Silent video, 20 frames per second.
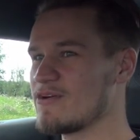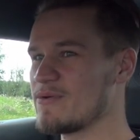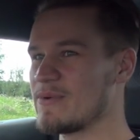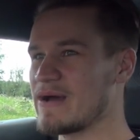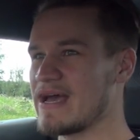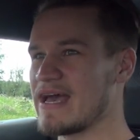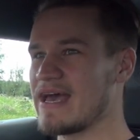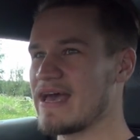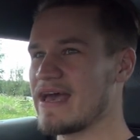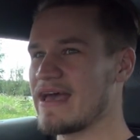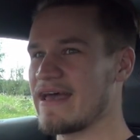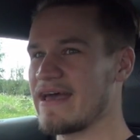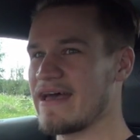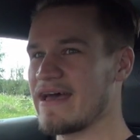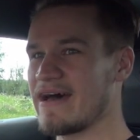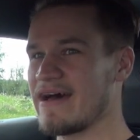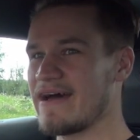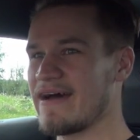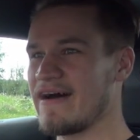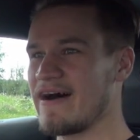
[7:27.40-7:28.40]

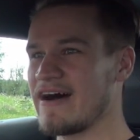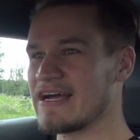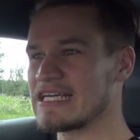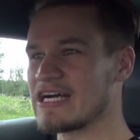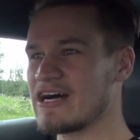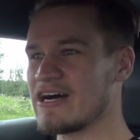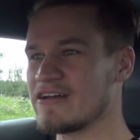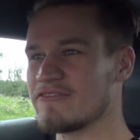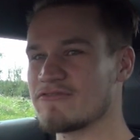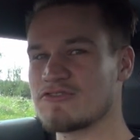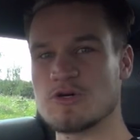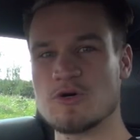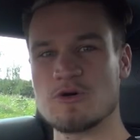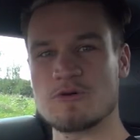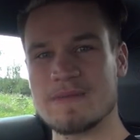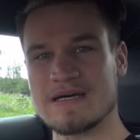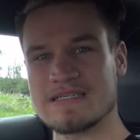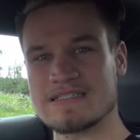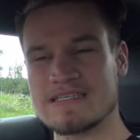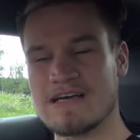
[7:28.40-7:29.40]
where I kind of
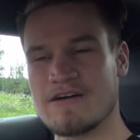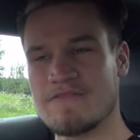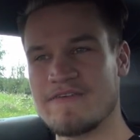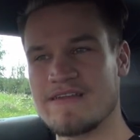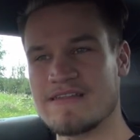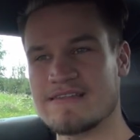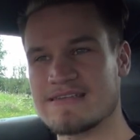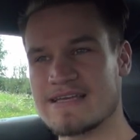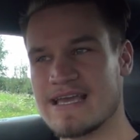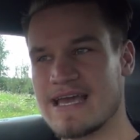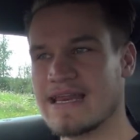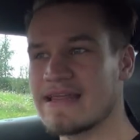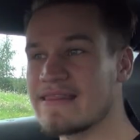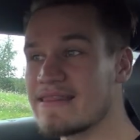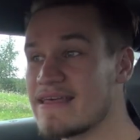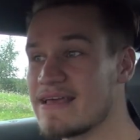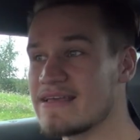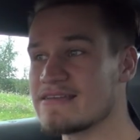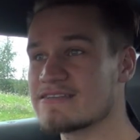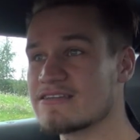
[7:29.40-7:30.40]
talked myself into
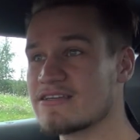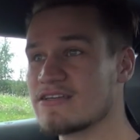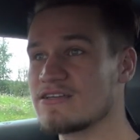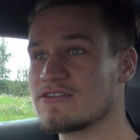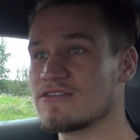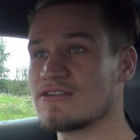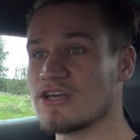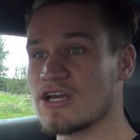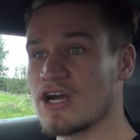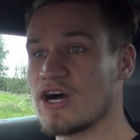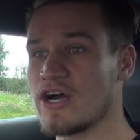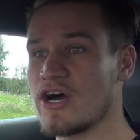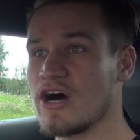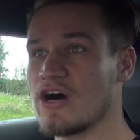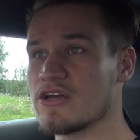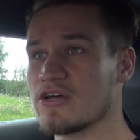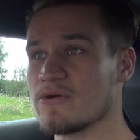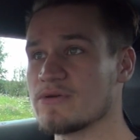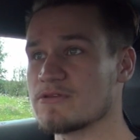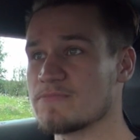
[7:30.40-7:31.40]
getting this, the
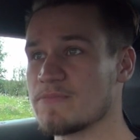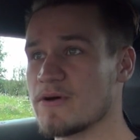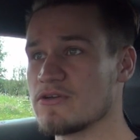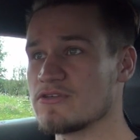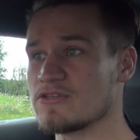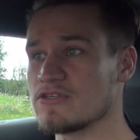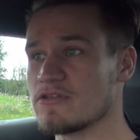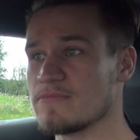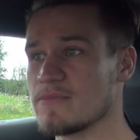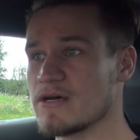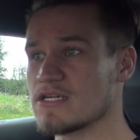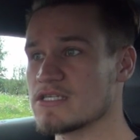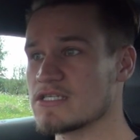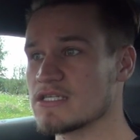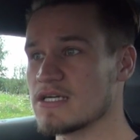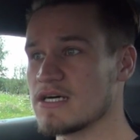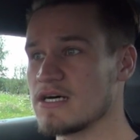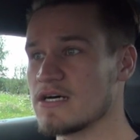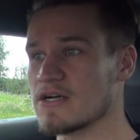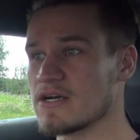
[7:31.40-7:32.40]
Gallardo, as opposed to the
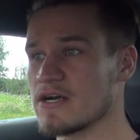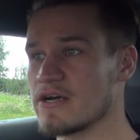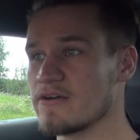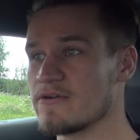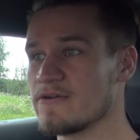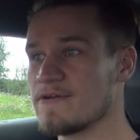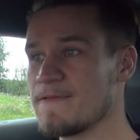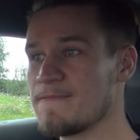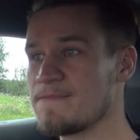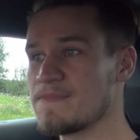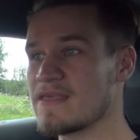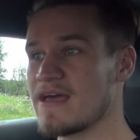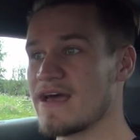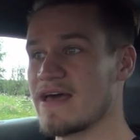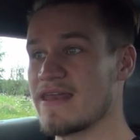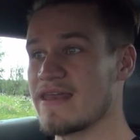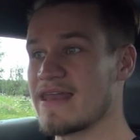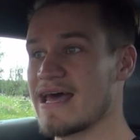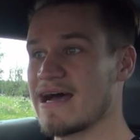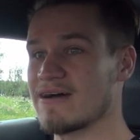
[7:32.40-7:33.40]
Murcielago.
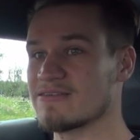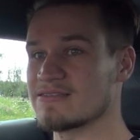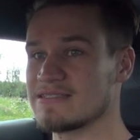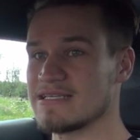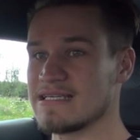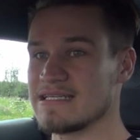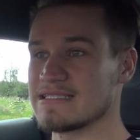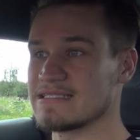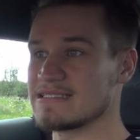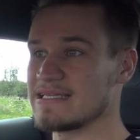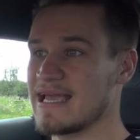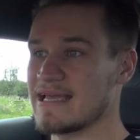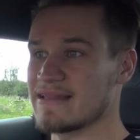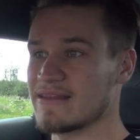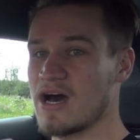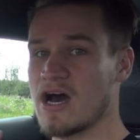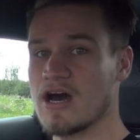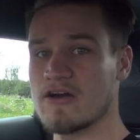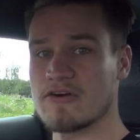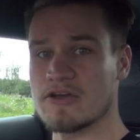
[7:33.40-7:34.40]
And now since seeing
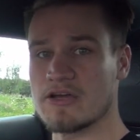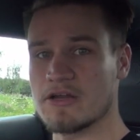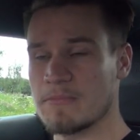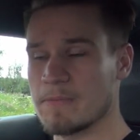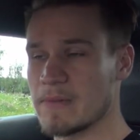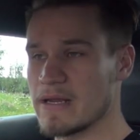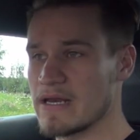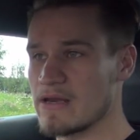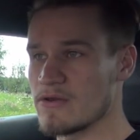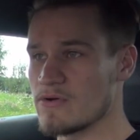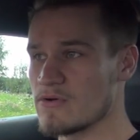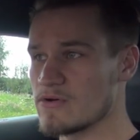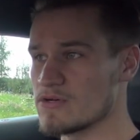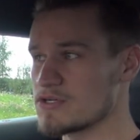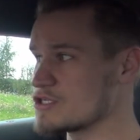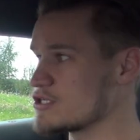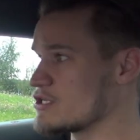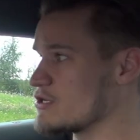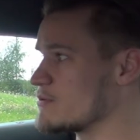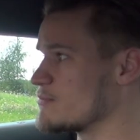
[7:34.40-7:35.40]
the Huracan being
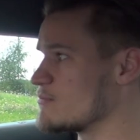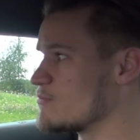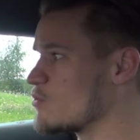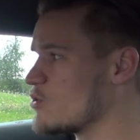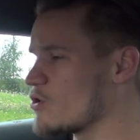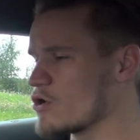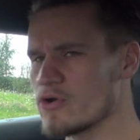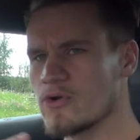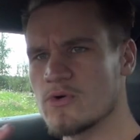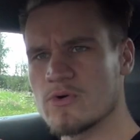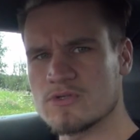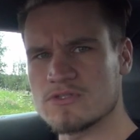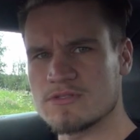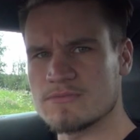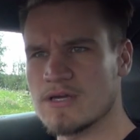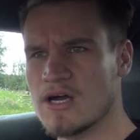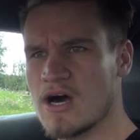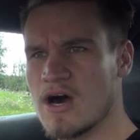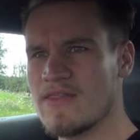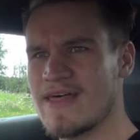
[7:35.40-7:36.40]
launched, and what an
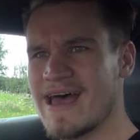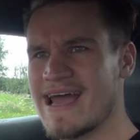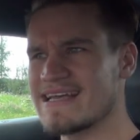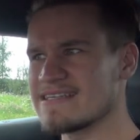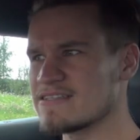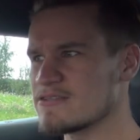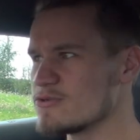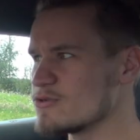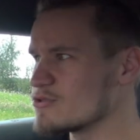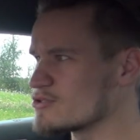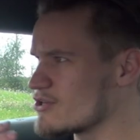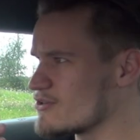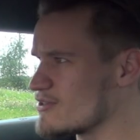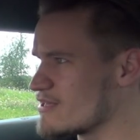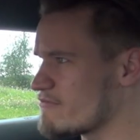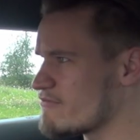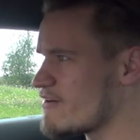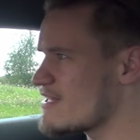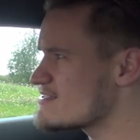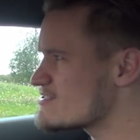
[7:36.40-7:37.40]
awesome car that is, and also
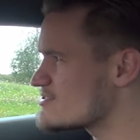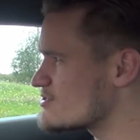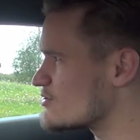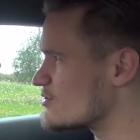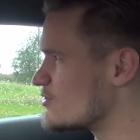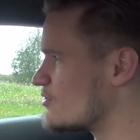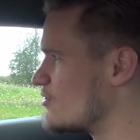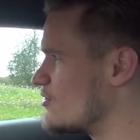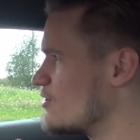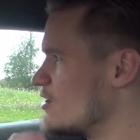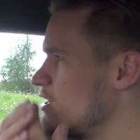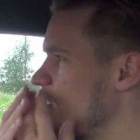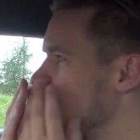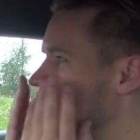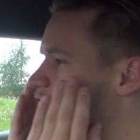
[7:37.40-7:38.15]
the Aventador,